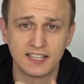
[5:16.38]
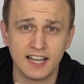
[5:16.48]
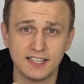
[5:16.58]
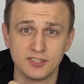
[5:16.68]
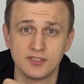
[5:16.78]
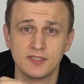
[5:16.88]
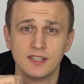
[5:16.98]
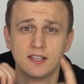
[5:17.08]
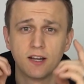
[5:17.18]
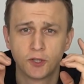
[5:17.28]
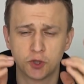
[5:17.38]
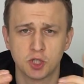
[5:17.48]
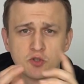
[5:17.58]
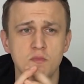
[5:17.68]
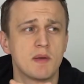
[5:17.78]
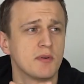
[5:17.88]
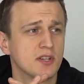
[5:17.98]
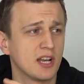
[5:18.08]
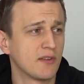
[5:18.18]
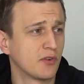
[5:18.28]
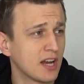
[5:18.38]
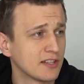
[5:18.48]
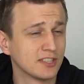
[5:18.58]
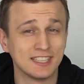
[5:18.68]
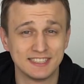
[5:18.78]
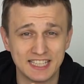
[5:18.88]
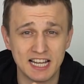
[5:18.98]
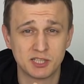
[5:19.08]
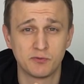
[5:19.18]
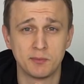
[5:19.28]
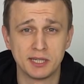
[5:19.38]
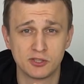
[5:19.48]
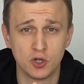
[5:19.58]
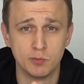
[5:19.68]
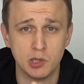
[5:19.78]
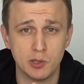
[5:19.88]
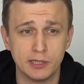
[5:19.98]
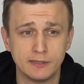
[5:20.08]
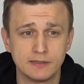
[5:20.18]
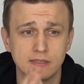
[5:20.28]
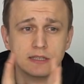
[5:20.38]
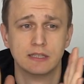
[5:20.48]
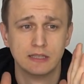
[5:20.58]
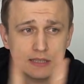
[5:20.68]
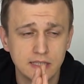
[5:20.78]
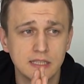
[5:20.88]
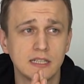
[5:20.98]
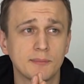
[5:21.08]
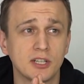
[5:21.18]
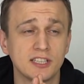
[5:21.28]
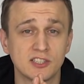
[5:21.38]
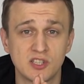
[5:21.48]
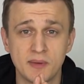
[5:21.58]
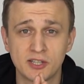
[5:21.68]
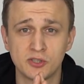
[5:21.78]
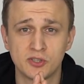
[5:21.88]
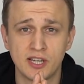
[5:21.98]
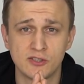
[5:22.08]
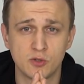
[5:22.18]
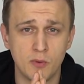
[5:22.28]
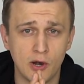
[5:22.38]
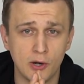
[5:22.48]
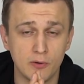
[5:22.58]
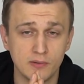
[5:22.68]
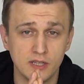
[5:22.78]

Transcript: Guys, I just remembered that I forgot to get gas for my snowblower. I'm gonna get some exercise tomorrow,